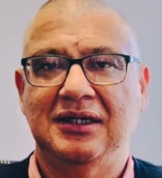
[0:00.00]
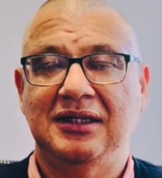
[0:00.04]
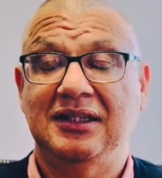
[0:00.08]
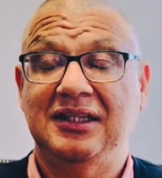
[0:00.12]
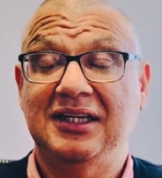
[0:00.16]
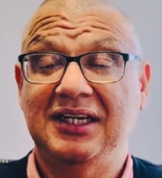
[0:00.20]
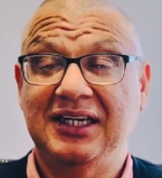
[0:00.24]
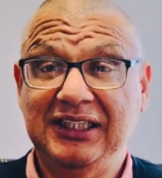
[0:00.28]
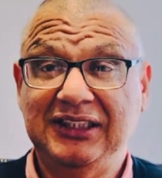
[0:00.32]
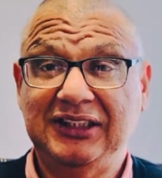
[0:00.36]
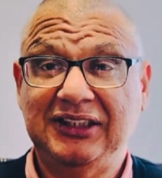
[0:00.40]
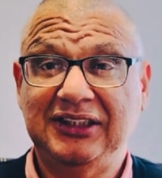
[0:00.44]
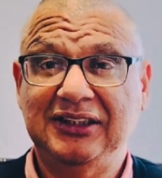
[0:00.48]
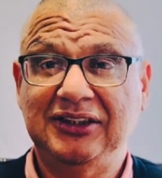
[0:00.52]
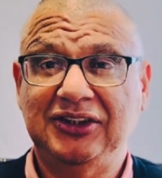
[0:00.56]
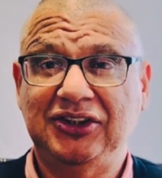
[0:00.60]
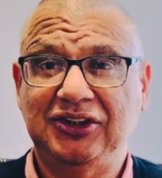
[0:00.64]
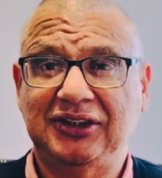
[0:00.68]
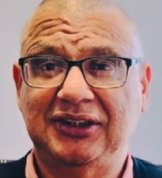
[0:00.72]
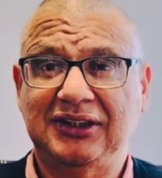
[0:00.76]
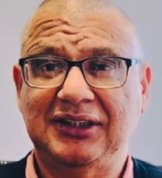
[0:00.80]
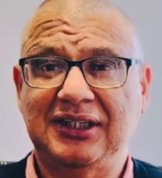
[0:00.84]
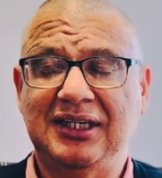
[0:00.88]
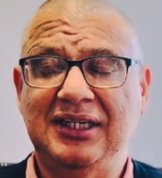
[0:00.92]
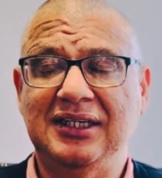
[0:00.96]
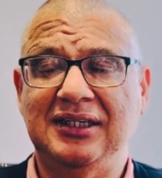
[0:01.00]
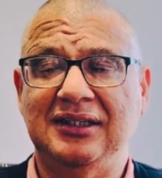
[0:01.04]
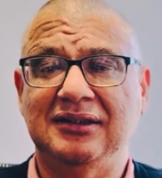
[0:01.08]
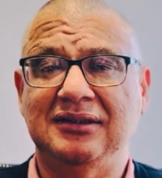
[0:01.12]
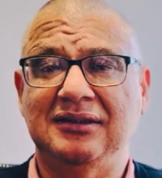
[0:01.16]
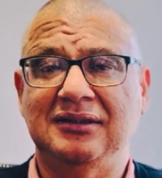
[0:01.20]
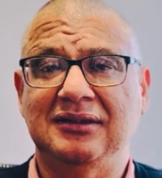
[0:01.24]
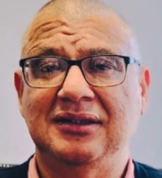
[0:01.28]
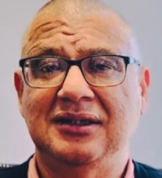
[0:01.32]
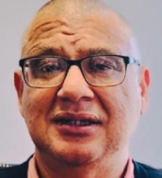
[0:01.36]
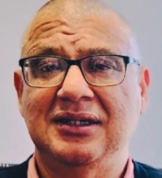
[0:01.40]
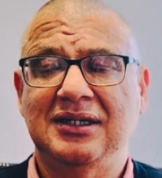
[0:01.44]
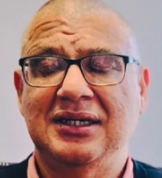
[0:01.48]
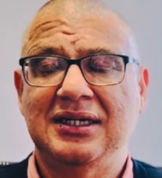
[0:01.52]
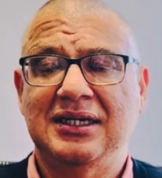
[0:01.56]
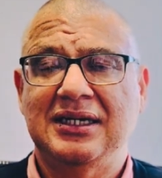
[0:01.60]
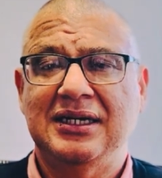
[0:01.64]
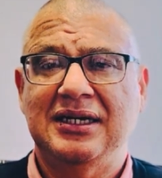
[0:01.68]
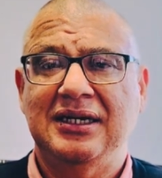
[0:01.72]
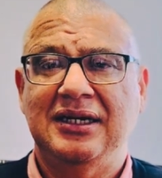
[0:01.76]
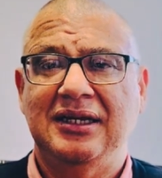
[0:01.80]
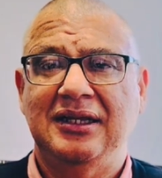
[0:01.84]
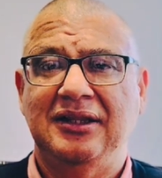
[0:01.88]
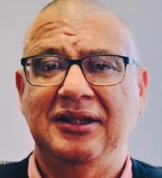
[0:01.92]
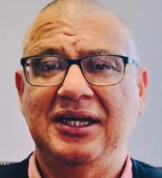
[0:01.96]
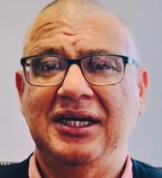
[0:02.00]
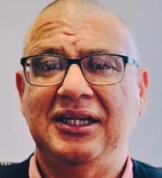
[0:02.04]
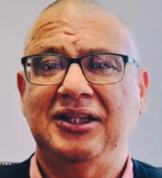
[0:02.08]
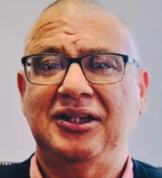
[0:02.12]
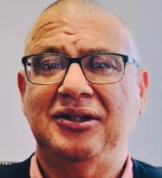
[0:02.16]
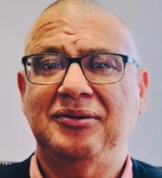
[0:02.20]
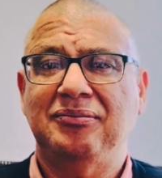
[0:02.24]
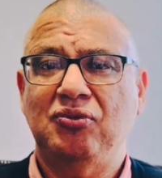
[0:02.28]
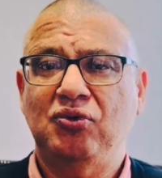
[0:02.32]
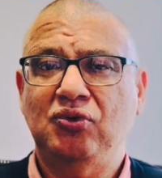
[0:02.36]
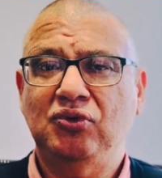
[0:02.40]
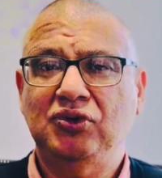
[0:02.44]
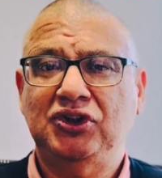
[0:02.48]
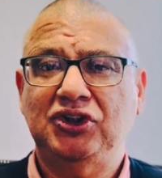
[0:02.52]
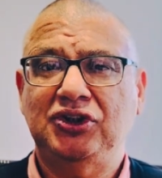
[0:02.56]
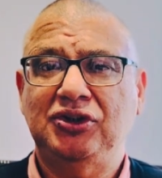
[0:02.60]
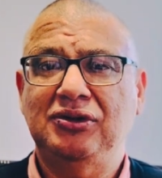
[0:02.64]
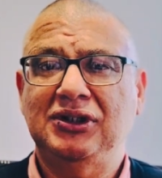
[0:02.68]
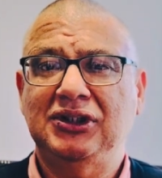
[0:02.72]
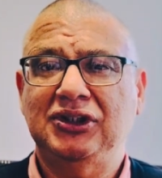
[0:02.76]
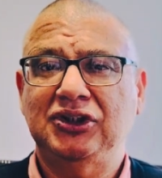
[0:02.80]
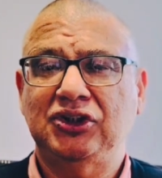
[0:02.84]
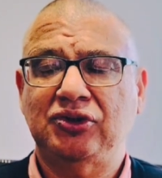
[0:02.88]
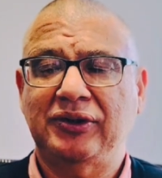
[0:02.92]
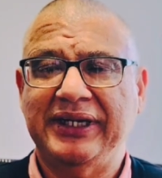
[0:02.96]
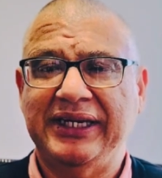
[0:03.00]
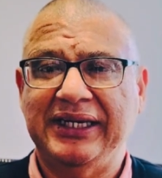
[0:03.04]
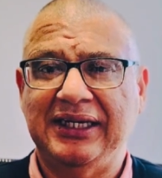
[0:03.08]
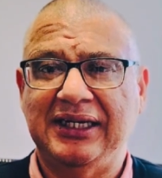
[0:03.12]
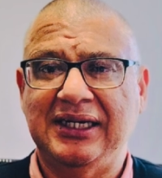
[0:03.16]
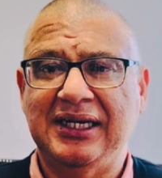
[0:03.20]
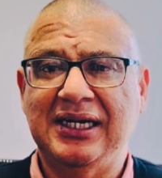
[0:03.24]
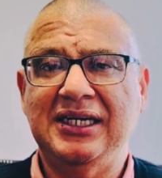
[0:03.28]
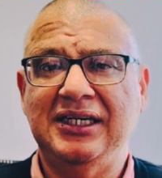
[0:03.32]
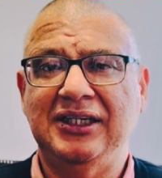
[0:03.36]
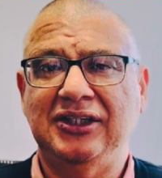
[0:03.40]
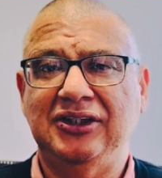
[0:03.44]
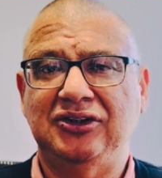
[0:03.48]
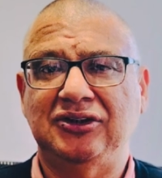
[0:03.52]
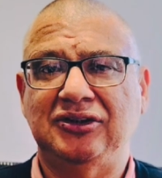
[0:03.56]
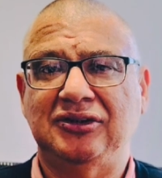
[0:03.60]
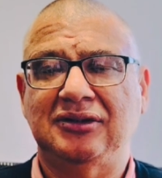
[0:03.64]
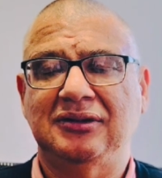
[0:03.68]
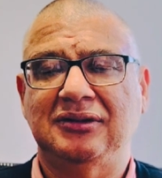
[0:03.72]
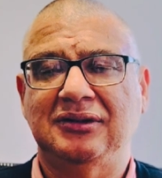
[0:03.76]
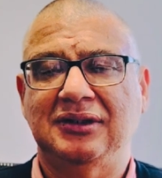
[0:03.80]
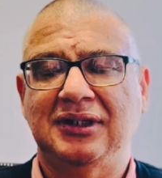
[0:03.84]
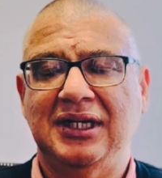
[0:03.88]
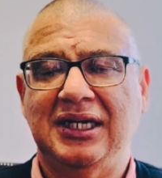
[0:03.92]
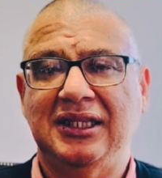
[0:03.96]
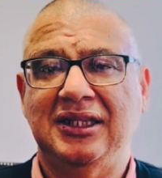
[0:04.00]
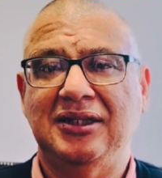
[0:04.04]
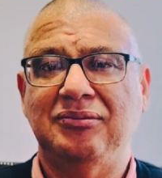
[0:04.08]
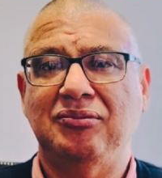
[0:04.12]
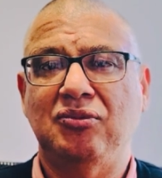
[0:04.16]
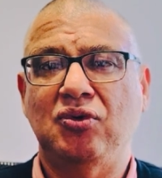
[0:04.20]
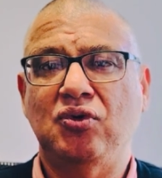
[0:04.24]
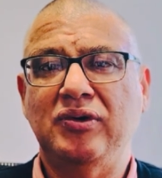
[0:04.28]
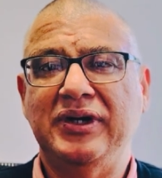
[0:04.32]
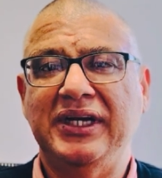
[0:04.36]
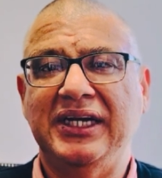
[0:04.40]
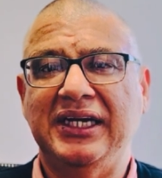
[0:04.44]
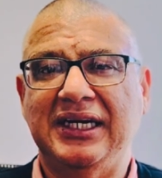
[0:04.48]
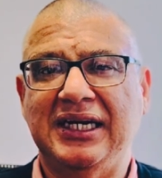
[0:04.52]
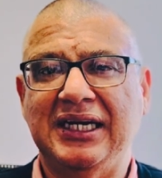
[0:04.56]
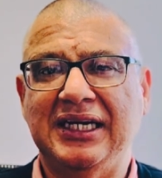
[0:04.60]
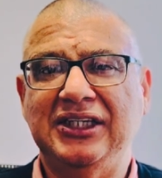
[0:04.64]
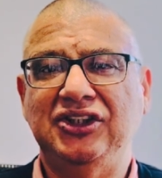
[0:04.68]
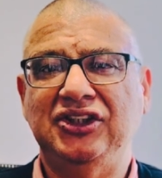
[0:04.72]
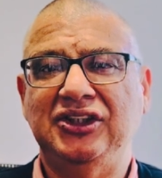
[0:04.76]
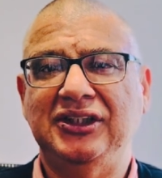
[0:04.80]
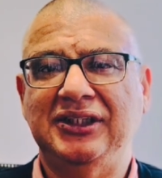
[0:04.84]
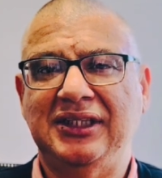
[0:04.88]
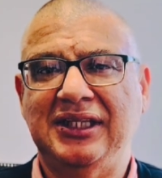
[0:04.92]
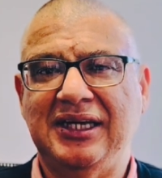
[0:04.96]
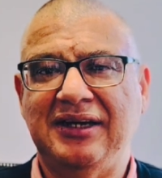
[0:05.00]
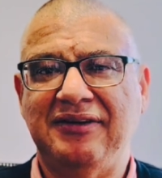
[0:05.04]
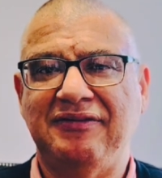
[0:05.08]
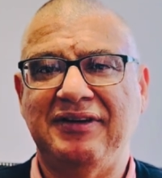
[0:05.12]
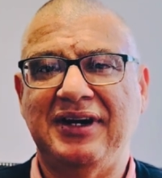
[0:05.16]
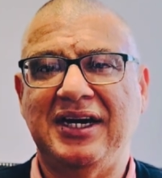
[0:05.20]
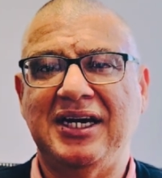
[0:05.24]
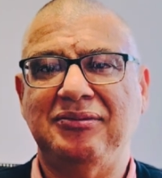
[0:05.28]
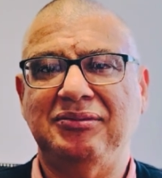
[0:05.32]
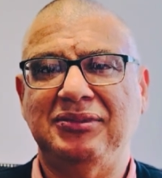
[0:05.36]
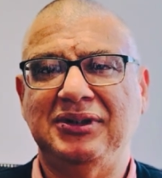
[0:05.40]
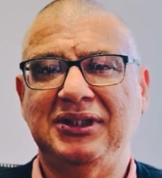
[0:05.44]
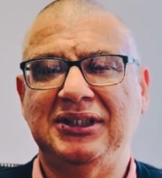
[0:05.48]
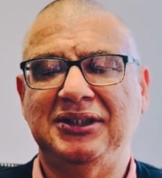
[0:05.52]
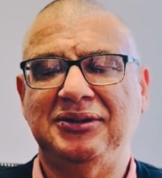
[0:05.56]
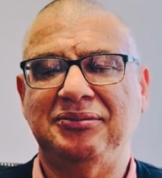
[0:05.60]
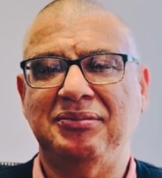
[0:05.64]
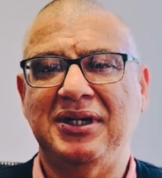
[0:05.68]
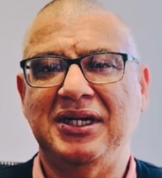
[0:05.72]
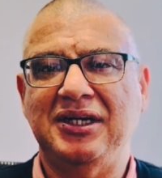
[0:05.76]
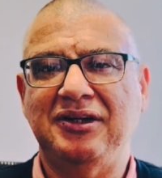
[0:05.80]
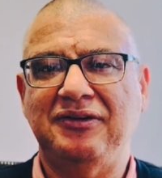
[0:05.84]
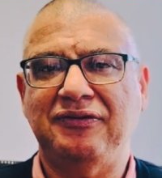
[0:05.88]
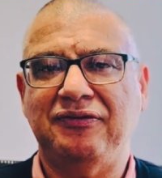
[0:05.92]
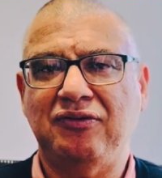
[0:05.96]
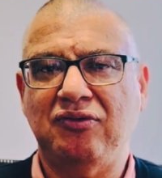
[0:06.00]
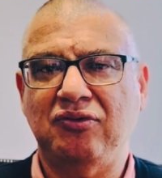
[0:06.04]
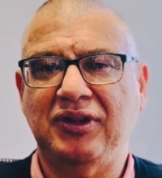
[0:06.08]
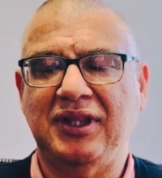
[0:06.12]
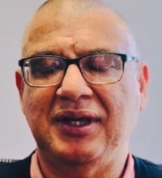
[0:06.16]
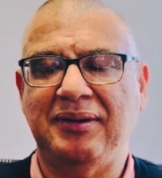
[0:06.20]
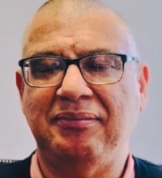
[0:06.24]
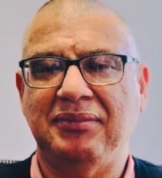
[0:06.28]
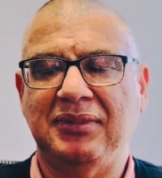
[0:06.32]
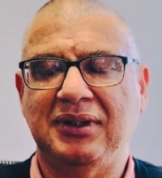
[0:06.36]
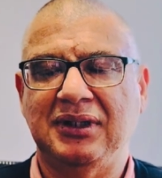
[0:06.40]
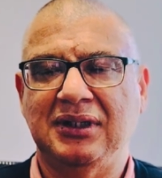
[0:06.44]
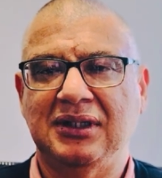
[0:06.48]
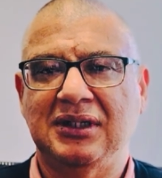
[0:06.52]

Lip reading: The research is clear that the more students are engaged and the more engaging the environment is made for them,